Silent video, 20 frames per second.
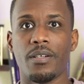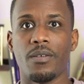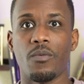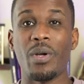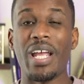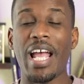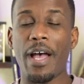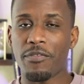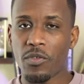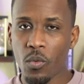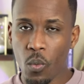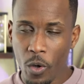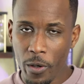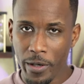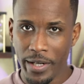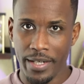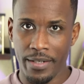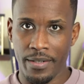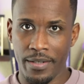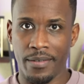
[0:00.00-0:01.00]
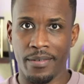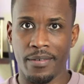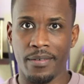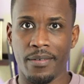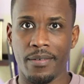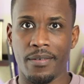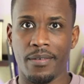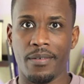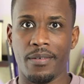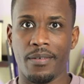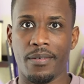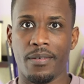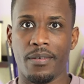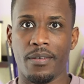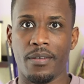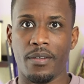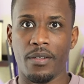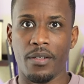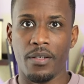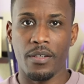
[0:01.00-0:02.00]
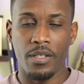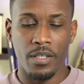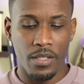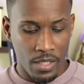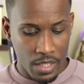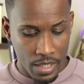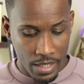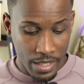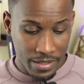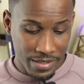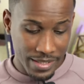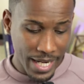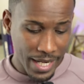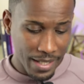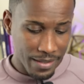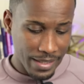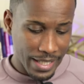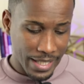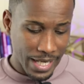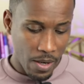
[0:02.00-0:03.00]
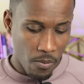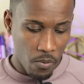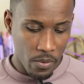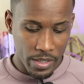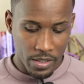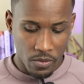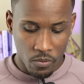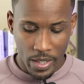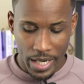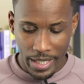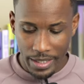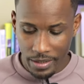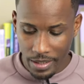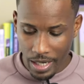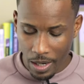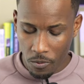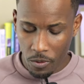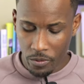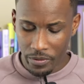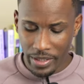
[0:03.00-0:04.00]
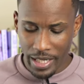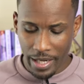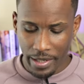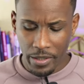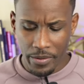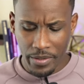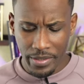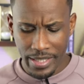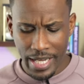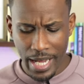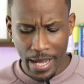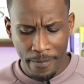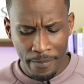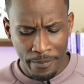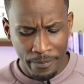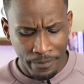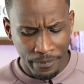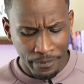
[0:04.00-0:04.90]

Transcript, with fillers: We have to work it the second thing I wanted to write, I wrote down here is that